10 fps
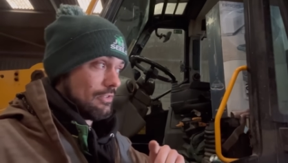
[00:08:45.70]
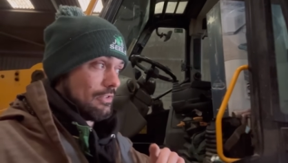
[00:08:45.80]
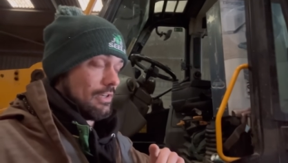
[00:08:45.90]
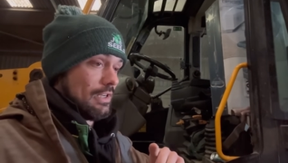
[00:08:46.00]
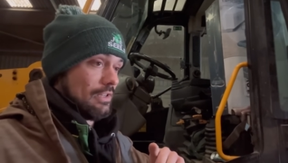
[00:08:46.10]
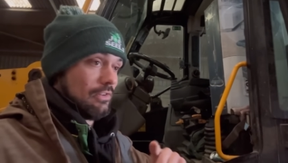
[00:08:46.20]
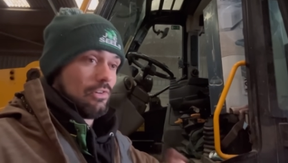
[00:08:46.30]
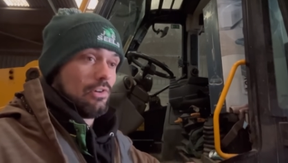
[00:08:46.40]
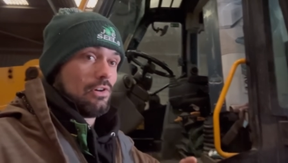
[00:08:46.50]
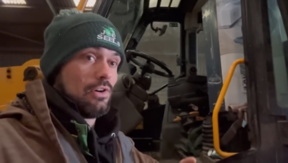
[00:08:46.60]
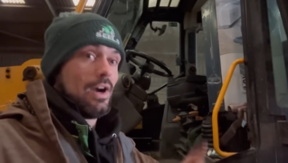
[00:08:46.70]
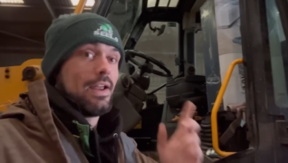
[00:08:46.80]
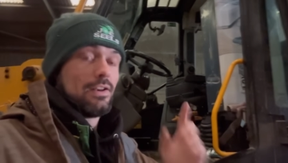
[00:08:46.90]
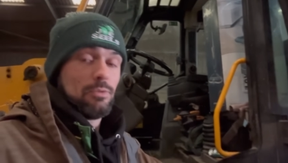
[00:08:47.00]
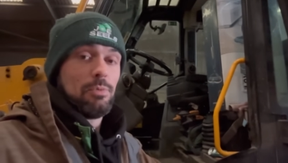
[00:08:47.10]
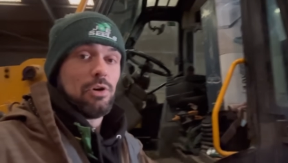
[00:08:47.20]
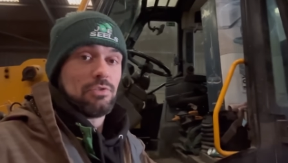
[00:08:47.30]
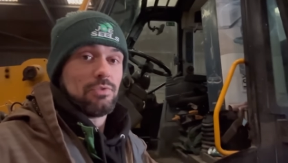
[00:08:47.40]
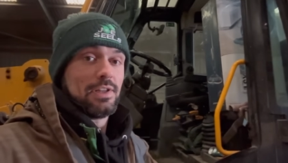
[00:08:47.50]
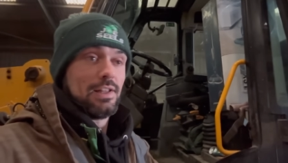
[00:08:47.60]
right? So I ended up
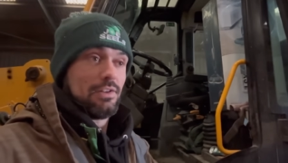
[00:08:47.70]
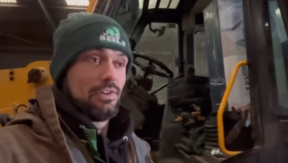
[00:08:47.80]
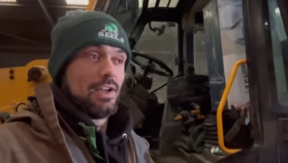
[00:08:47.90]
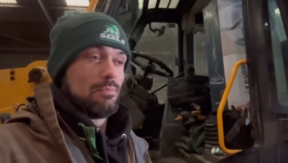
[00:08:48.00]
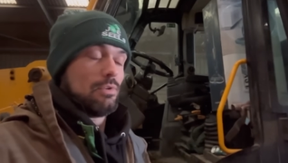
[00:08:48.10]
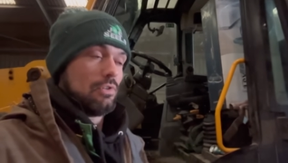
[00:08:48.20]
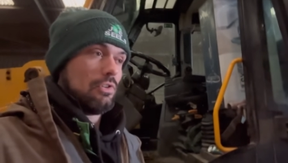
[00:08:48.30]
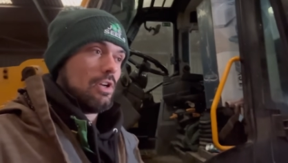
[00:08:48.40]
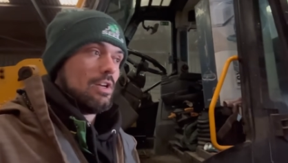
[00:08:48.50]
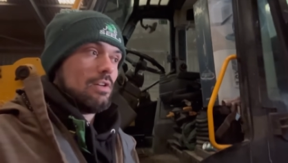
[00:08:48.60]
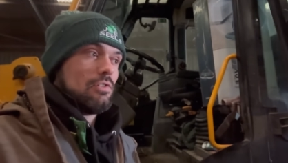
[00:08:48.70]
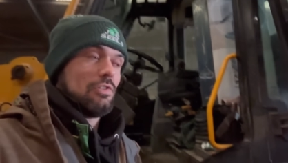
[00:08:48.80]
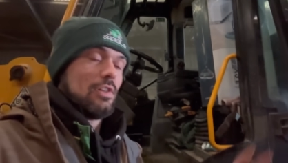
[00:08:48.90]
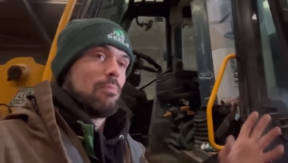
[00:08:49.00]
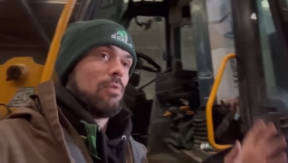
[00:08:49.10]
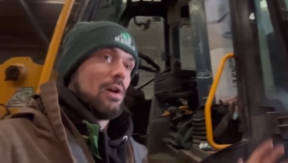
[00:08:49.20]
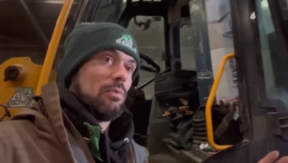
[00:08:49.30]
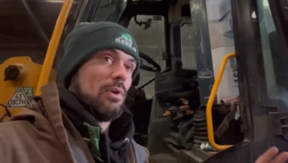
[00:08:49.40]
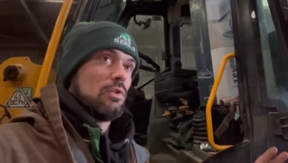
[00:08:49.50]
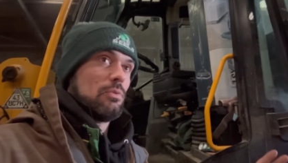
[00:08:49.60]
ordering it last night because she said the price
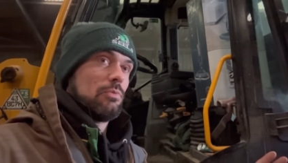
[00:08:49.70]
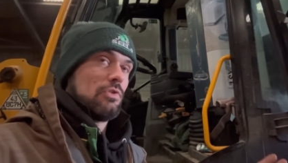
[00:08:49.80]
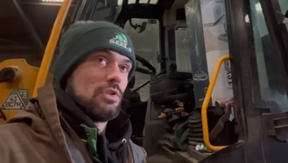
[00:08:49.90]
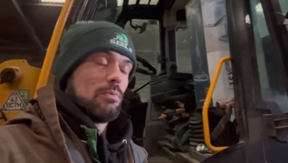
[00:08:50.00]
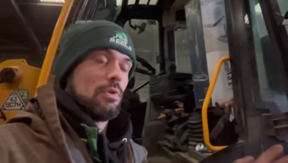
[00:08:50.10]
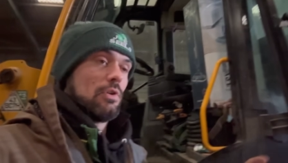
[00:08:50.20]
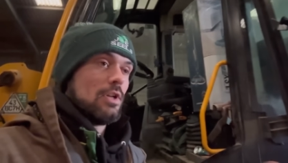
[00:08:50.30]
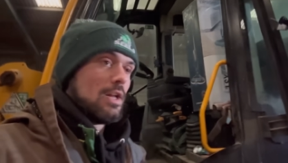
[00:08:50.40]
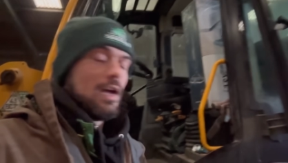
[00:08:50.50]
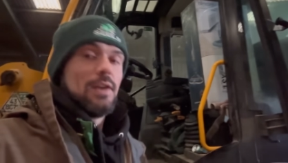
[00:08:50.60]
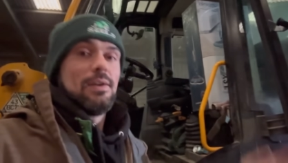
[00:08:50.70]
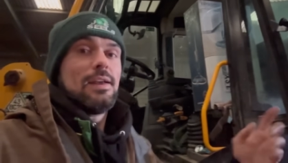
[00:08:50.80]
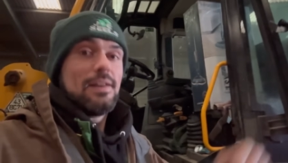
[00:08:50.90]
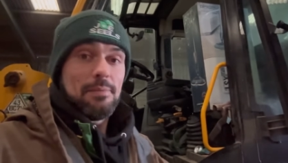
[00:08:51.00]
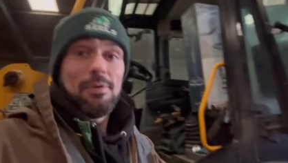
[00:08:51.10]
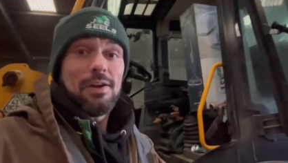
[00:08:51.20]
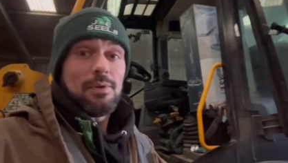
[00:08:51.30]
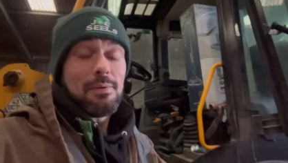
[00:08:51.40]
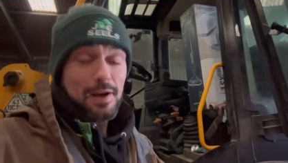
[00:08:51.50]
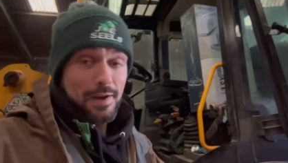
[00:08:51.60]
went up, so she didn't want to. Anyway, the price
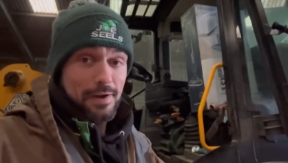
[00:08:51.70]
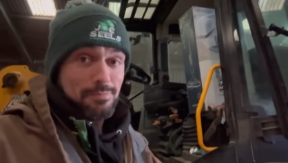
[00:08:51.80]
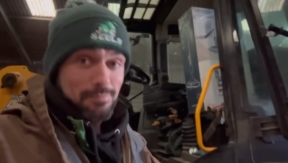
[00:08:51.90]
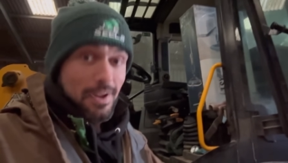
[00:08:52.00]
went back down.